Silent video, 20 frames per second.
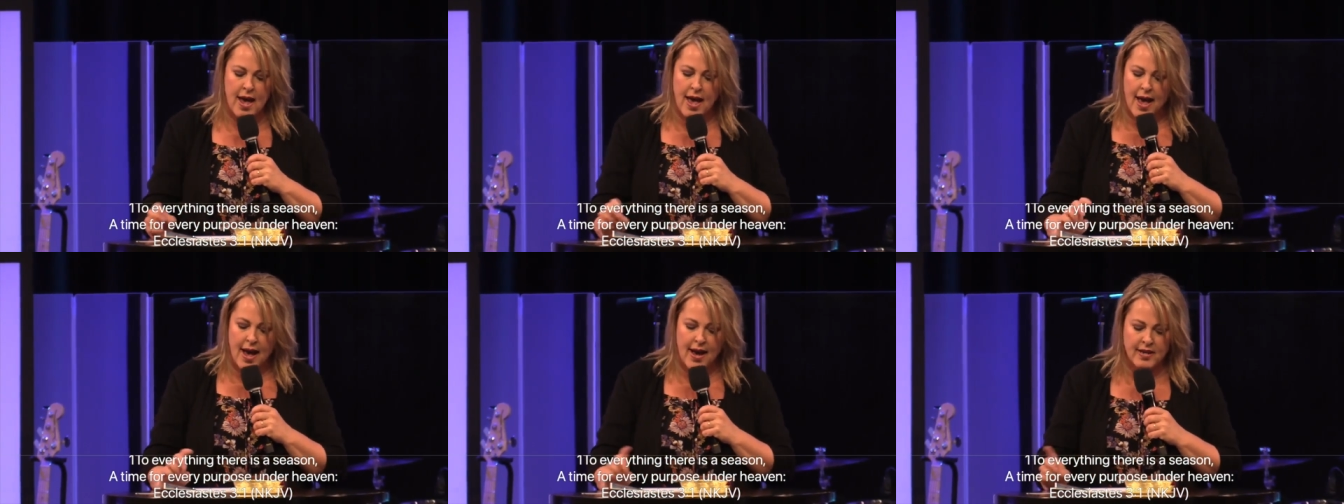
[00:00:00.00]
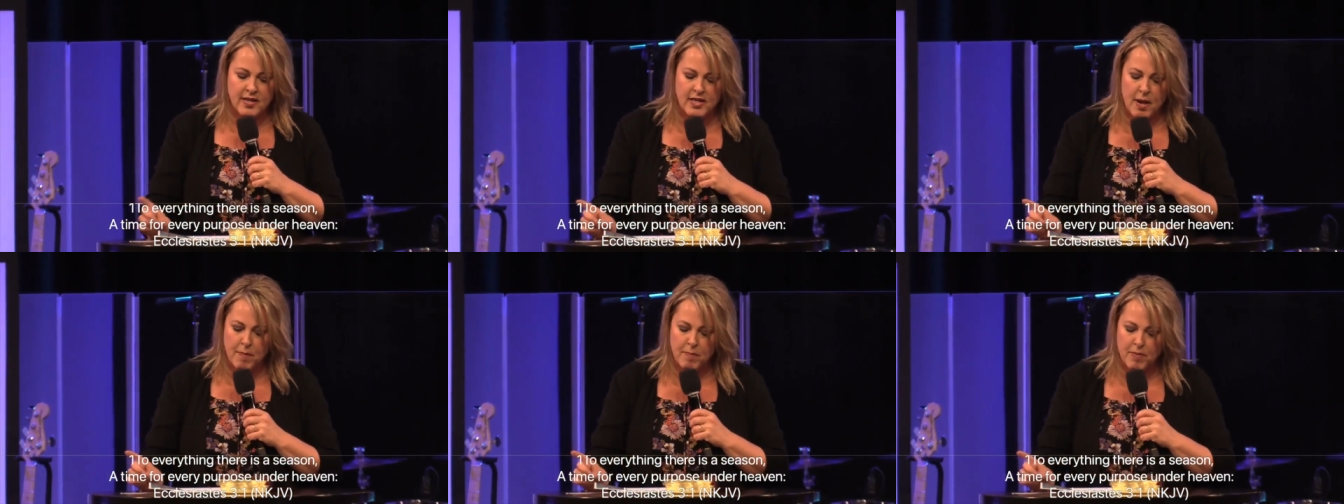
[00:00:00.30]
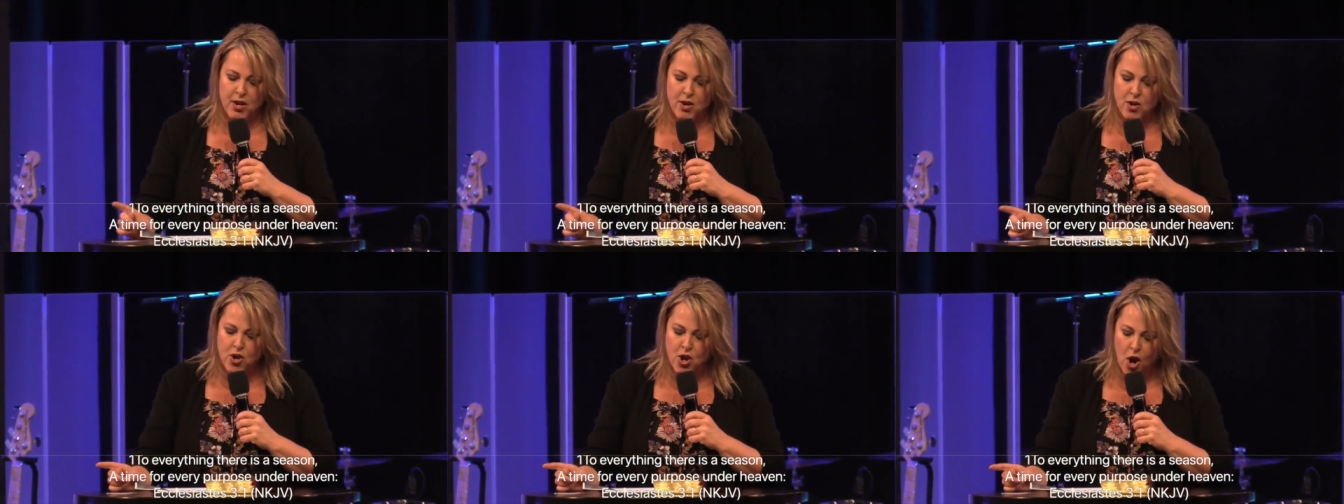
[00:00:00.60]
except
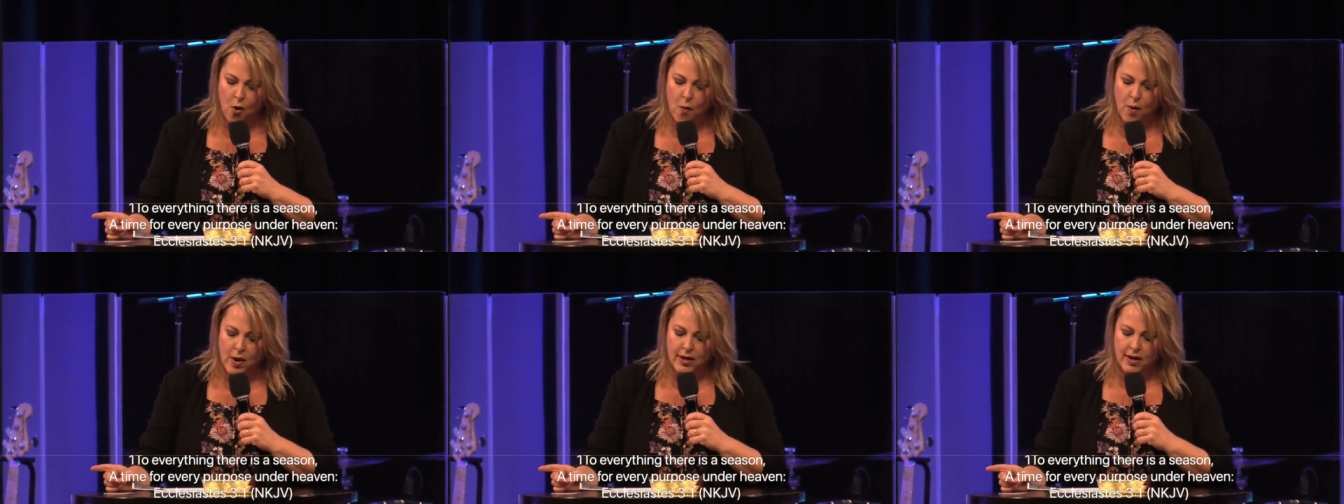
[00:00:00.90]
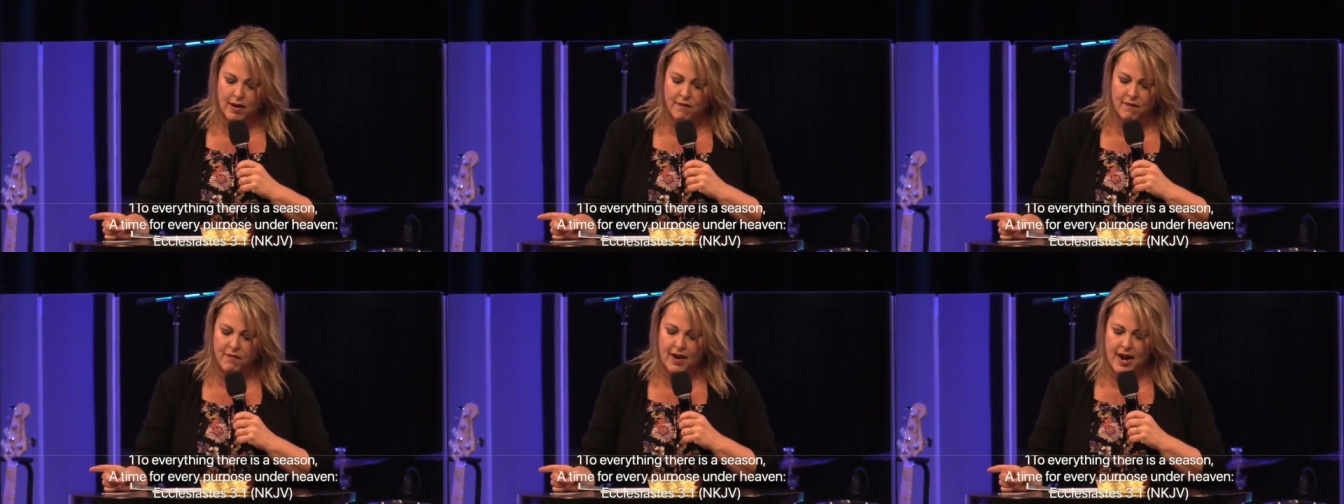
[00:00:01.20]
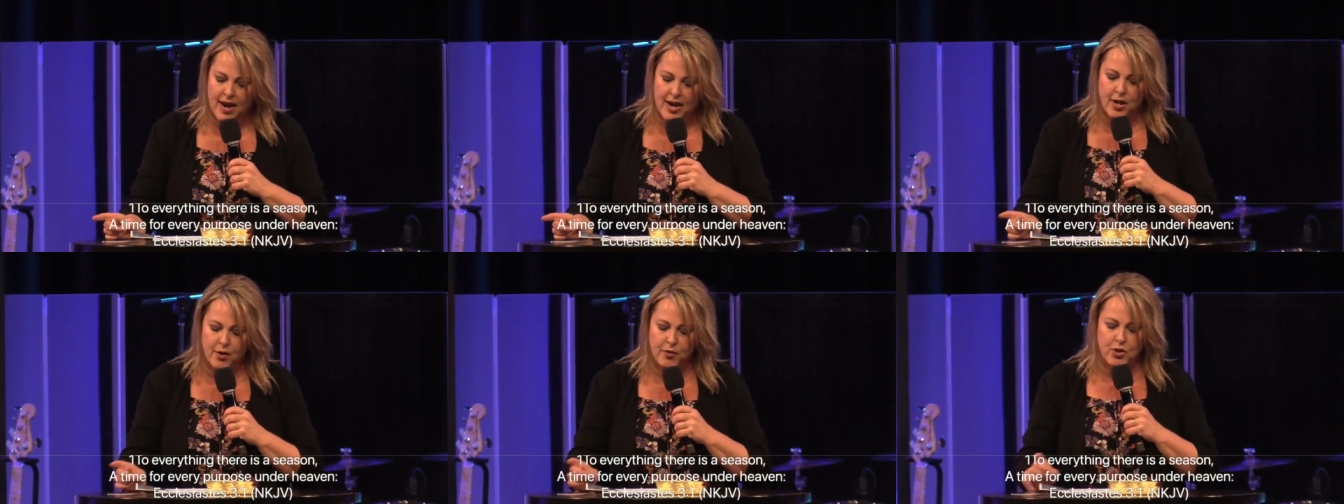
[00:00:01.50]
that no one can
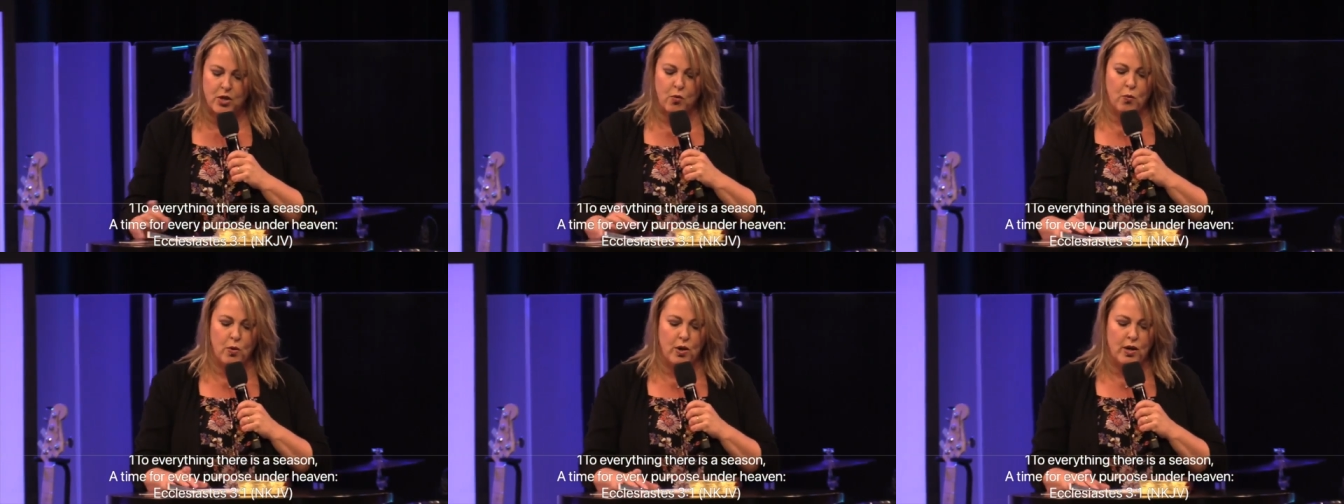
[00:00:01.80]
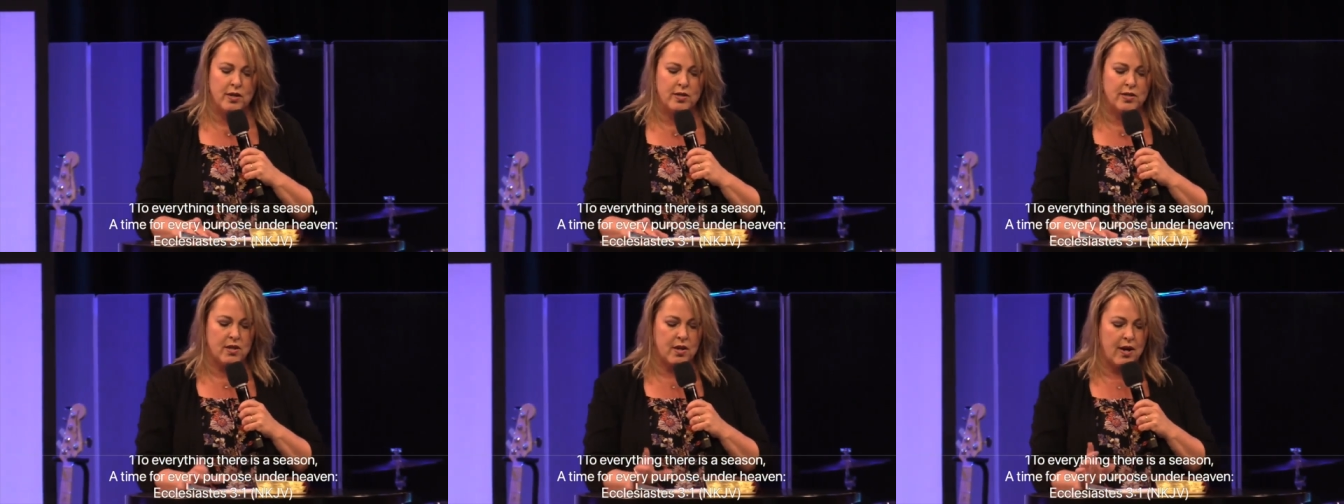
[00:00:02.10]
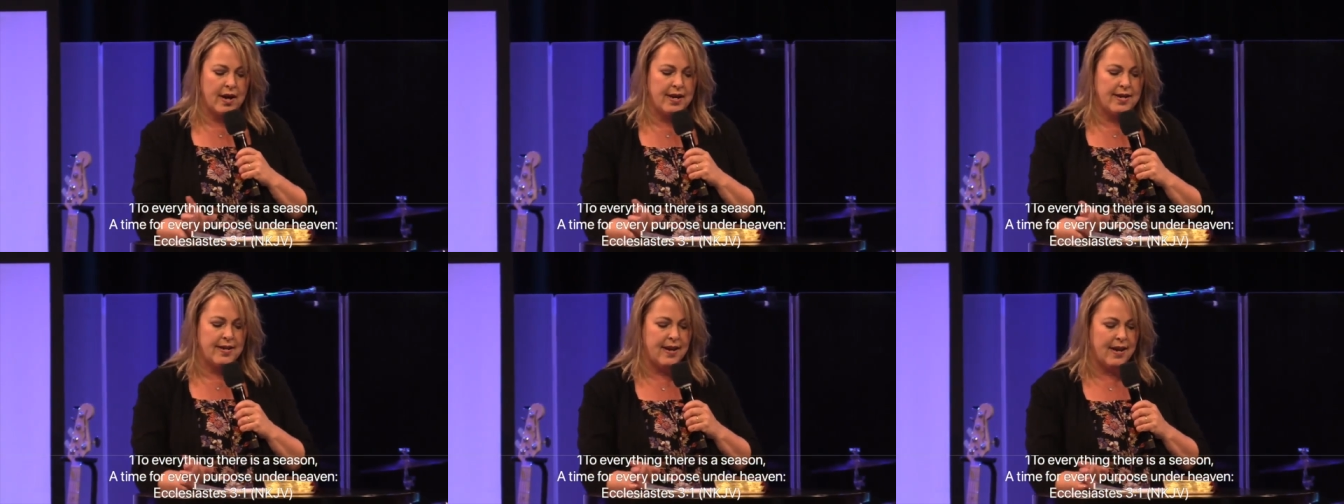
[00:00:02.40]
find out the works
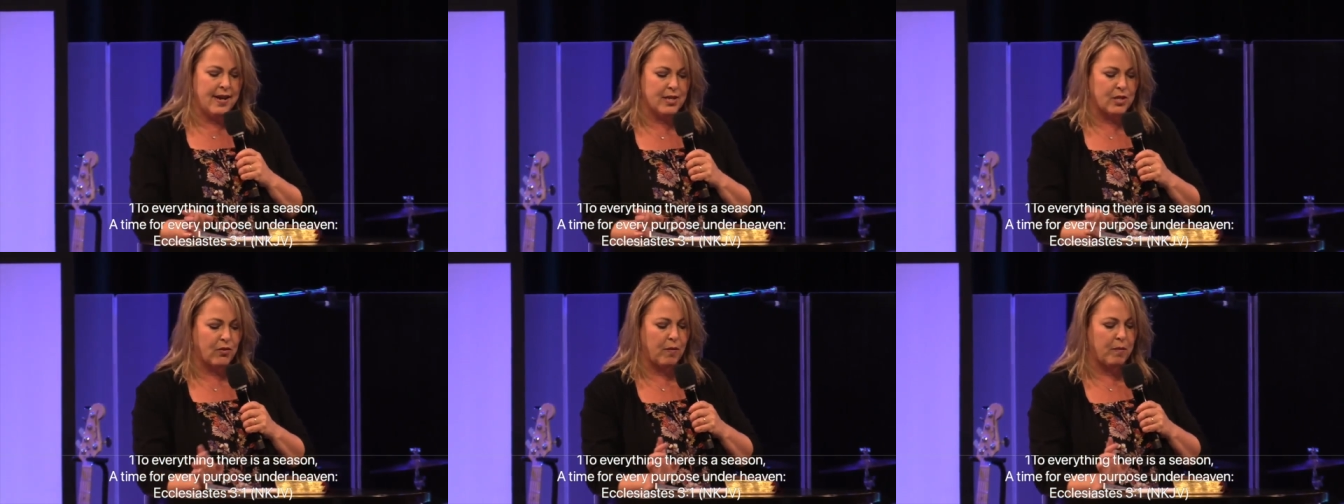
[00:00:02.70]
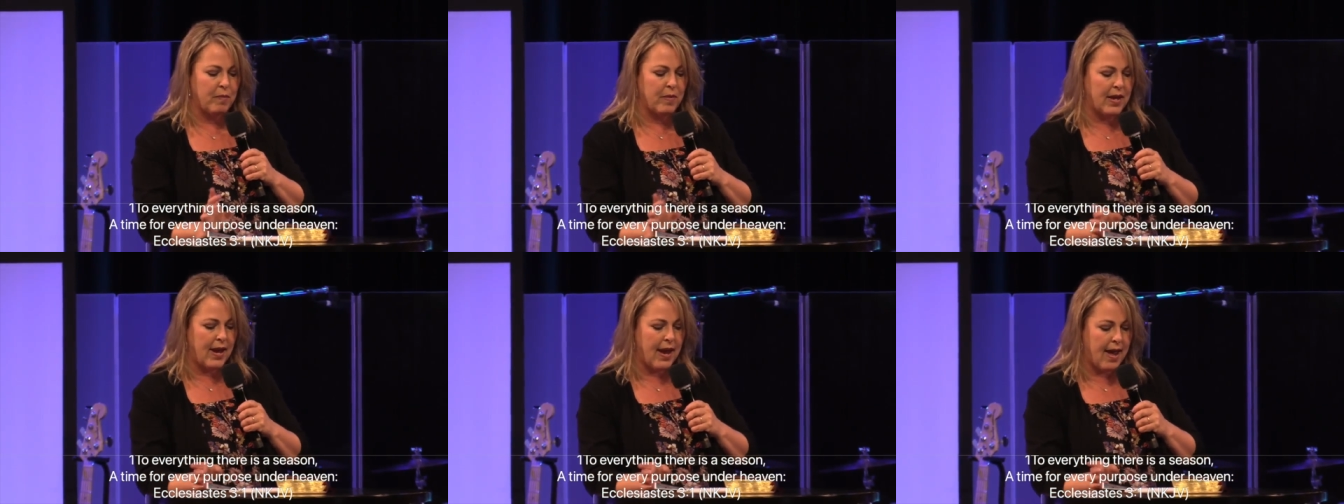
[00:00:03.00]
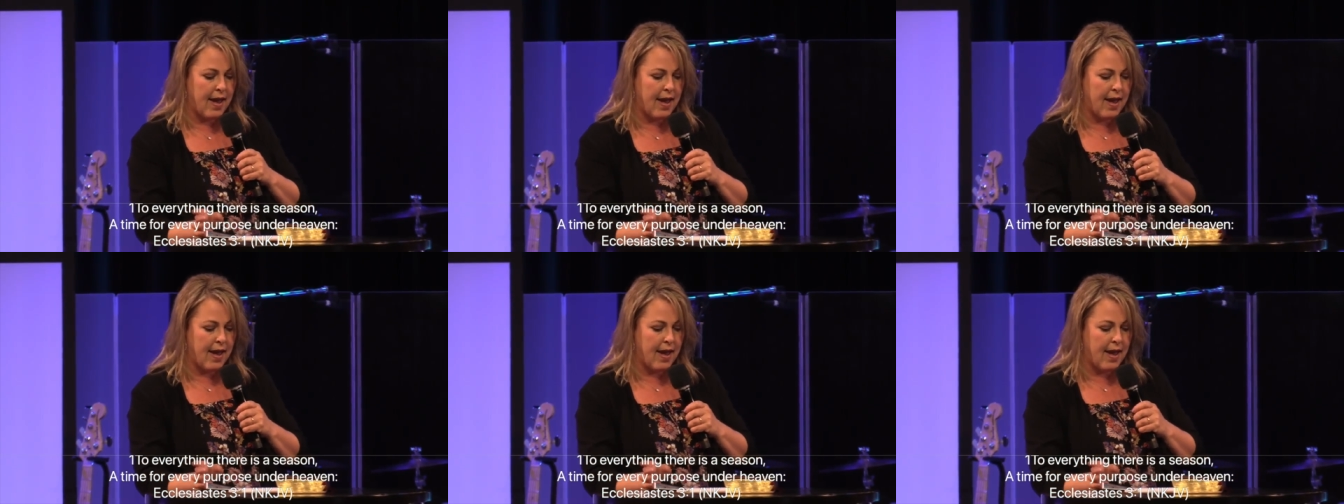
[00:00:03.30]
God does from the,